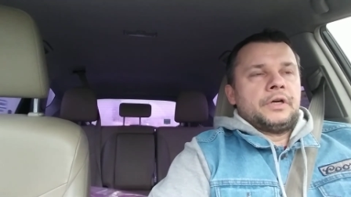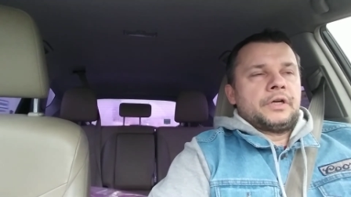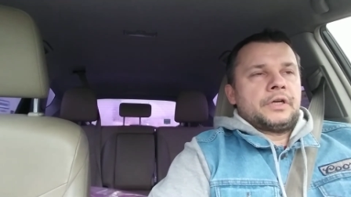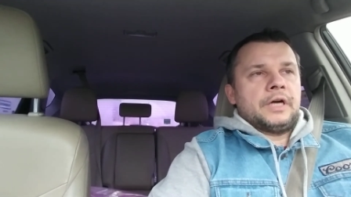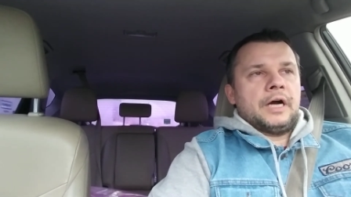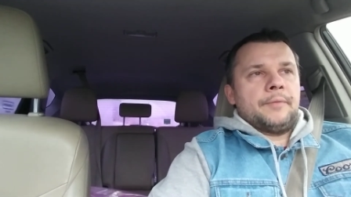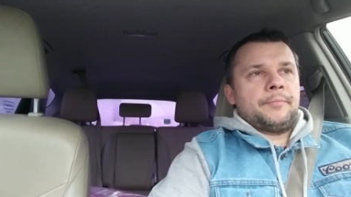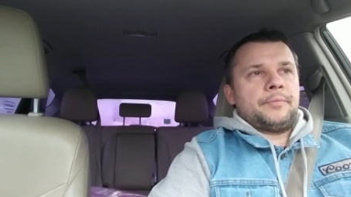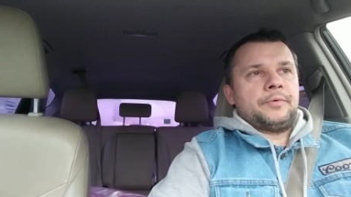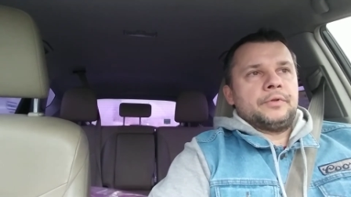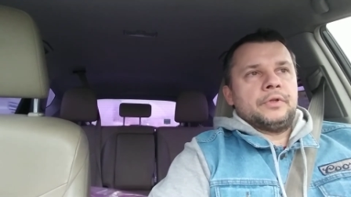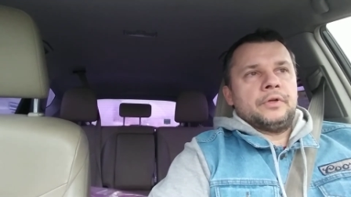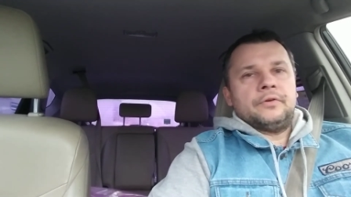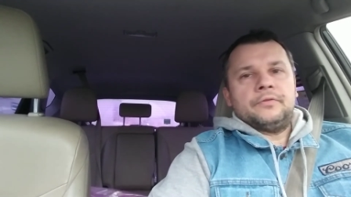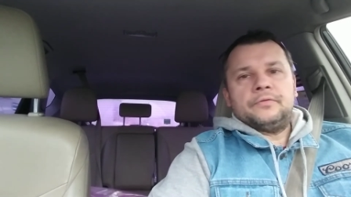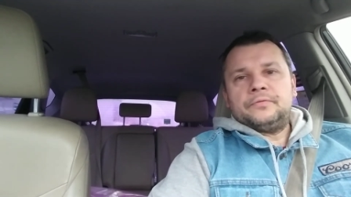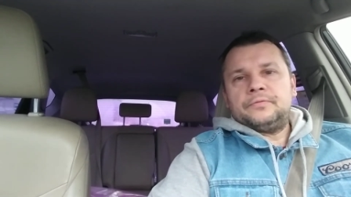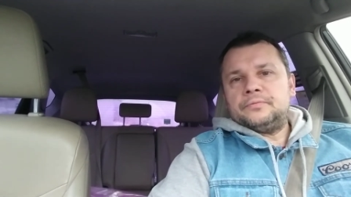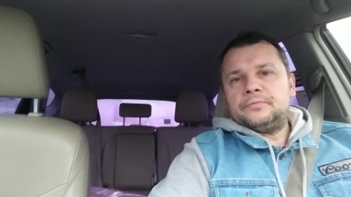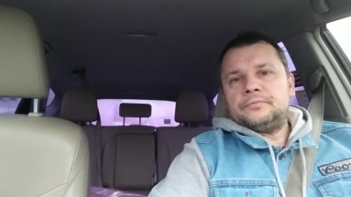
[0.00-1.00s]
a couple
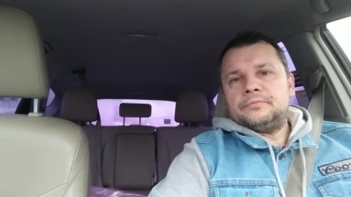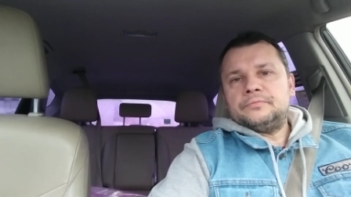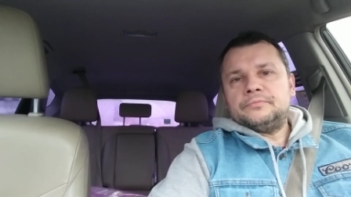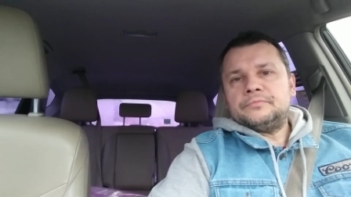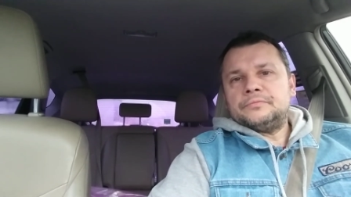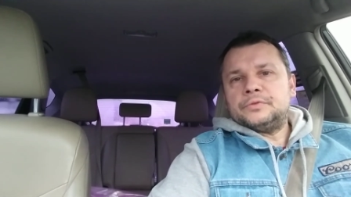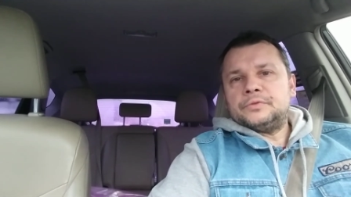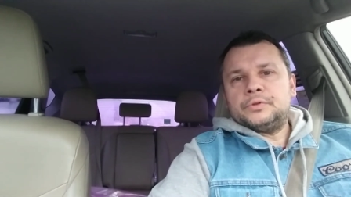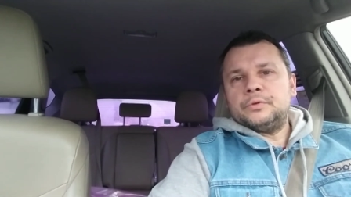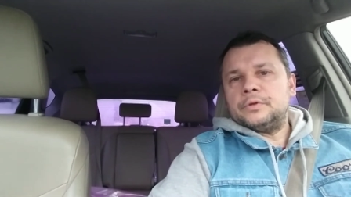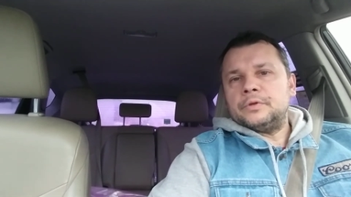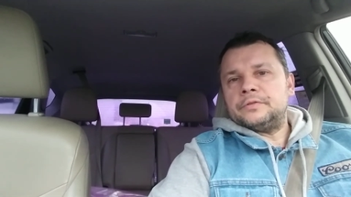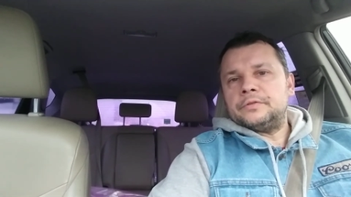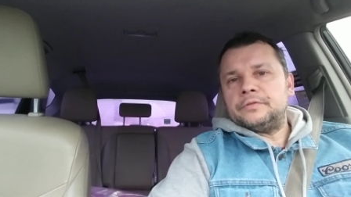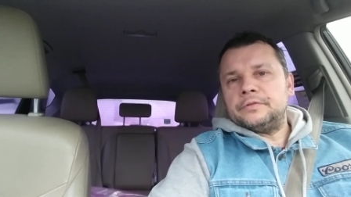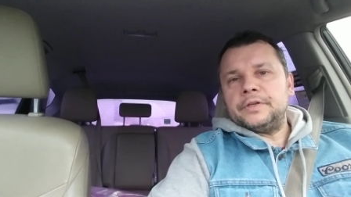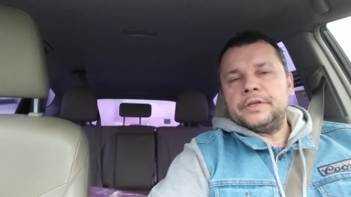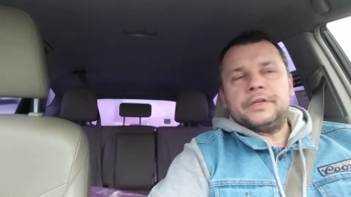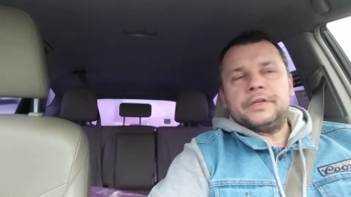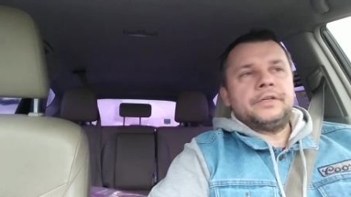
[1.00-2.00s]
of two or
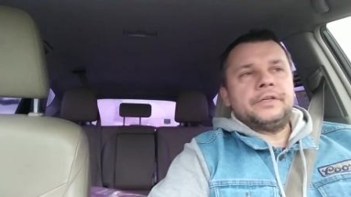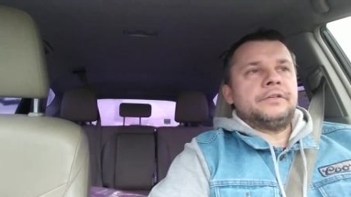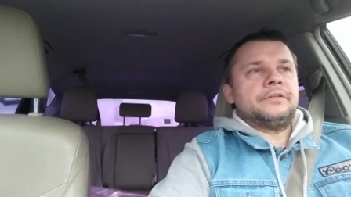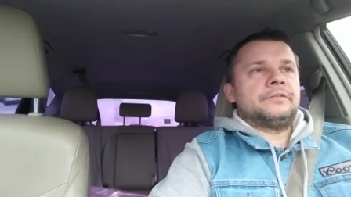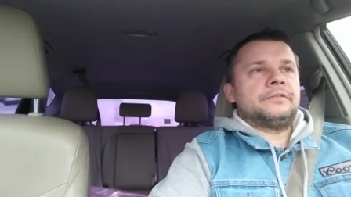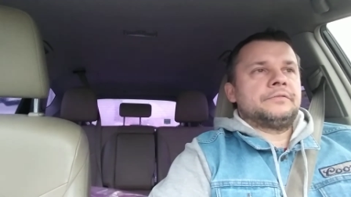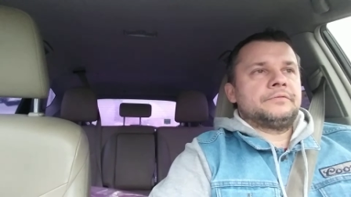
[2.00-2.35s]
three